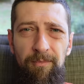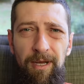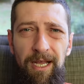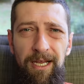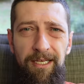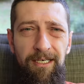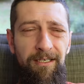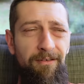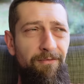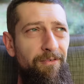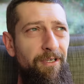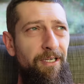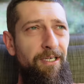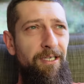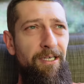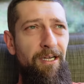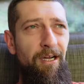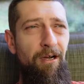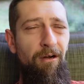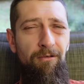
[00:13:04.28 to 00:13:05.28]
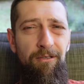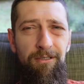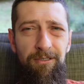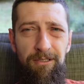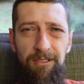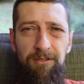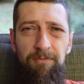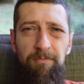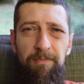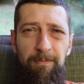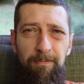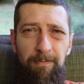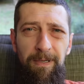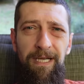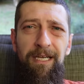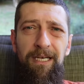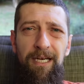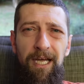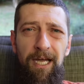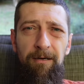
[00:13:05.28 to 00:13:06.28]
making a video and just
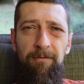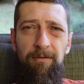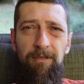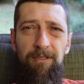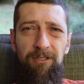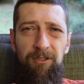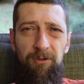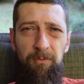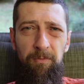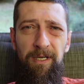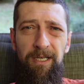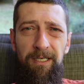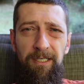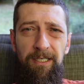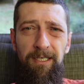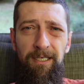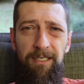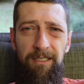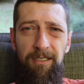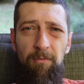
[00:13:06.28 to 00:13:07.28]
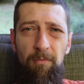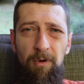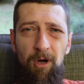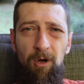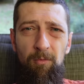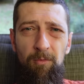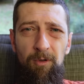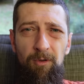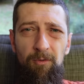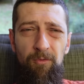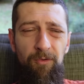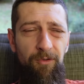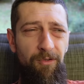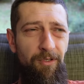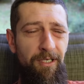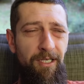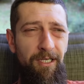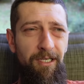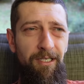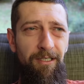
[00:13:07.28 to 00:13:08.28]
being able to spend it in the moment with the
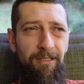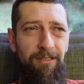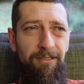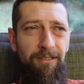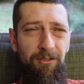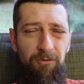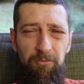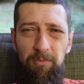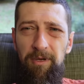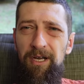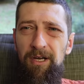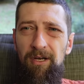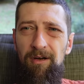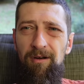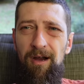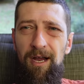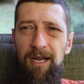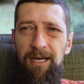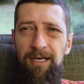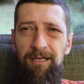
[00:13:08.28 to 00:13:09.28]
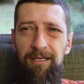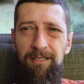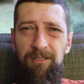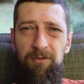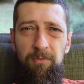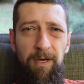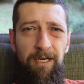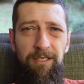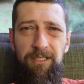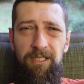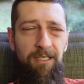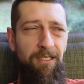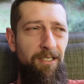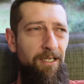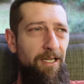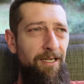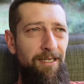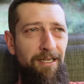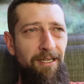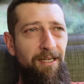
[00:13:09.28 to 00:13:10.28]
kids has been great. Especially,
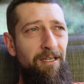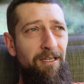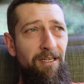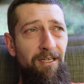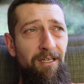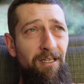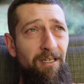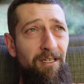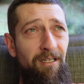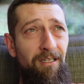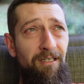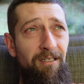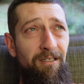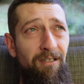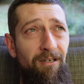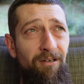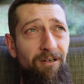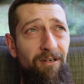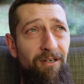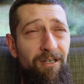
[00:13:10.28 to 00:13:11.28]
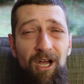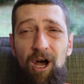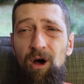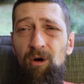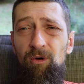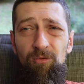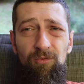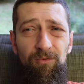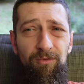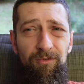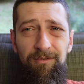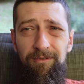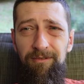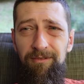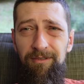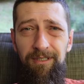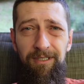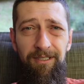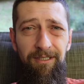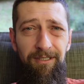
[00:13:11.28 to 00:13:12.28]
like, Lord Colton,
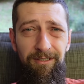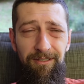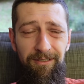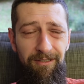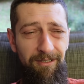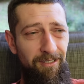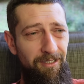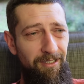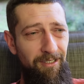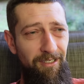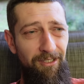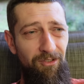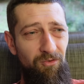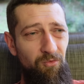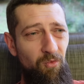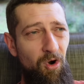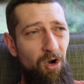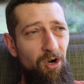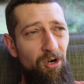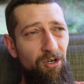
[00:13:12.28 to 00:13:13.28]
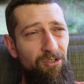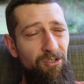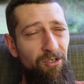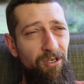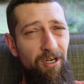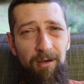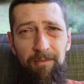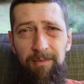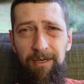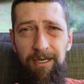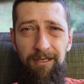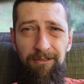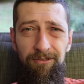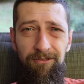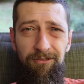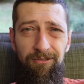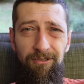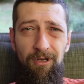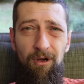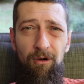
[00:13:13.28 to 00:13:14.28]
is his words are coming out
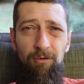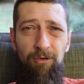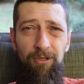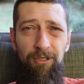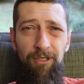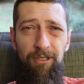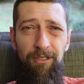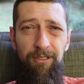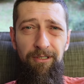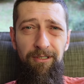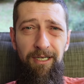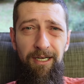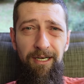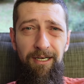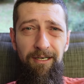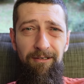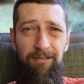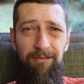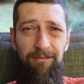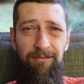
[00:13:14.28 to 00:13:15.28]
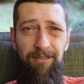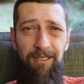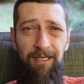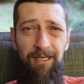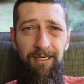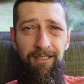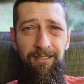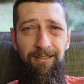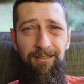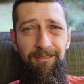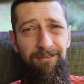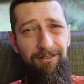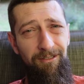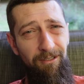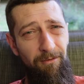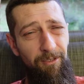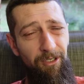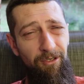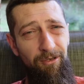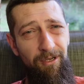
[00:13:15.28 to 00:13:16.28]
so good now. Like,
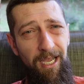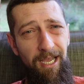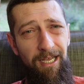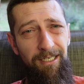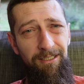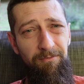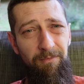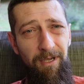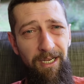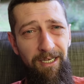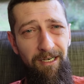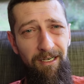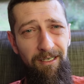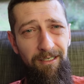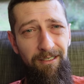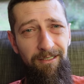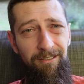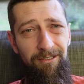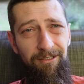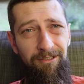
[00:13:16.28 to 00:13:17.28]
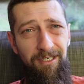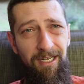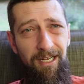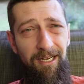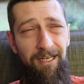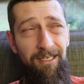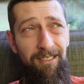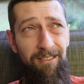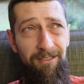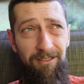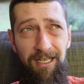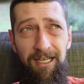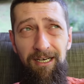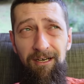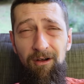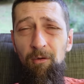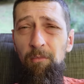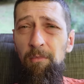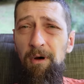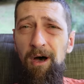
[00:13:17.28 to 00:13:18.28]
some of you guys may not understand, because I
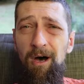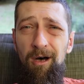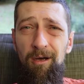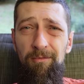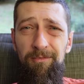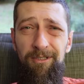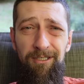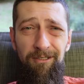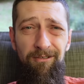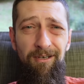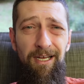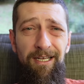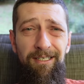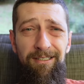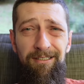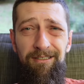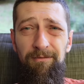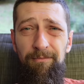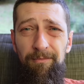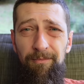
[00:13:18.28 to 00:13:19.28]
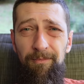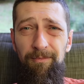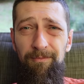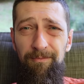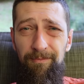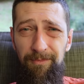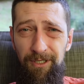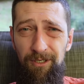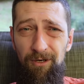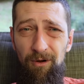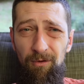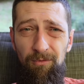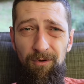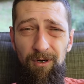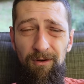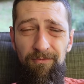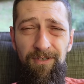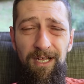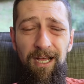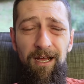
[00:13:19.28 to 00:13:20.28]
know Mom still has some, you know,
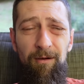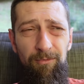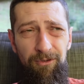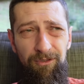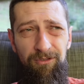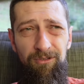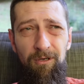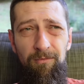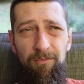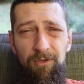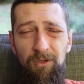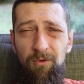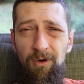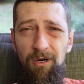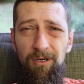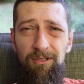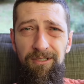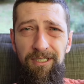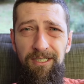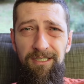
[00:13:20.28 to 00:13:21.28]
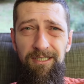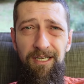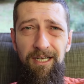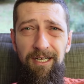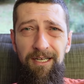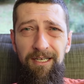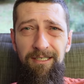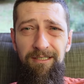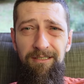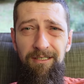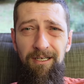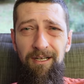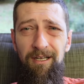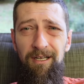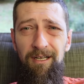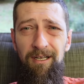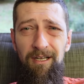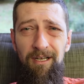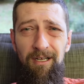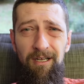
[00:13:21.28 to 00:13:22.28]
rough time with some of the words he says.
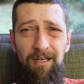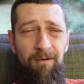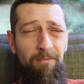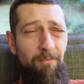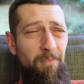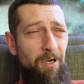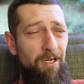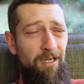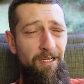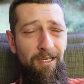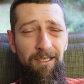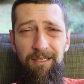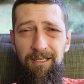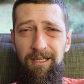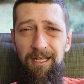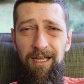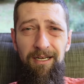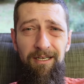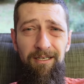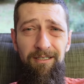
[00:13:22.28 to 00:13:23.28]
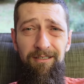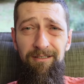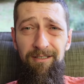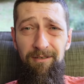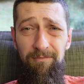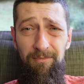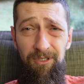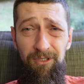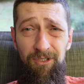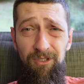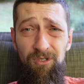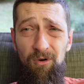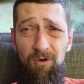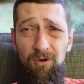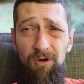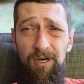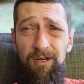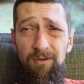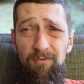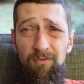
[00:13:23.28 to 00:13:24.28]
But, like, the
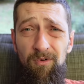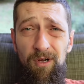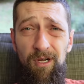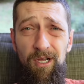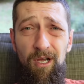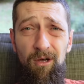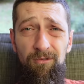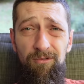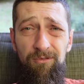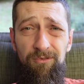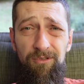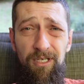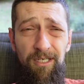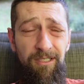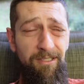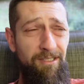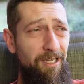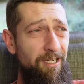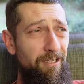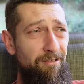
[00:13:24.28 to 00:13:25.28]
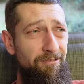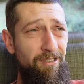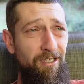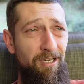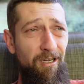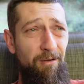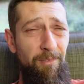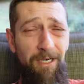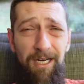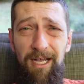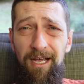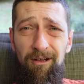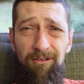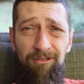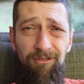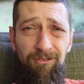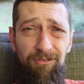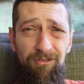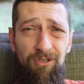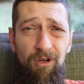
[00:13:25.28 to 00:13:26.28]
majority of what Colton says now is coming
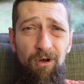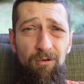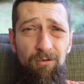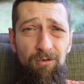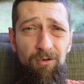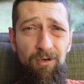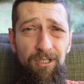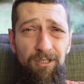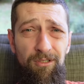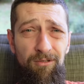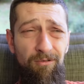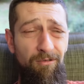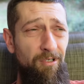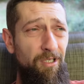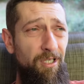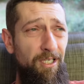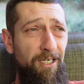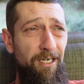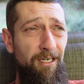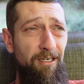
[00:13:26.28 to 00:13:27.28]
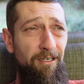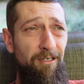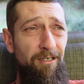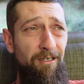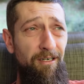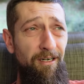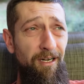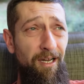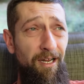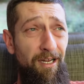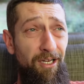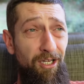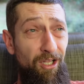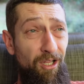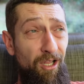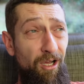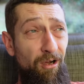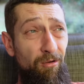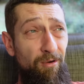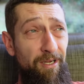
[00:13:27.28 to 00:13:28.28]
out so crystal clear. And
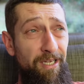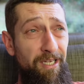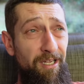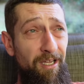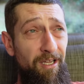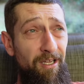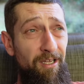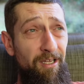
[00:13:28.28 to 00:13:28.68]
Chloe,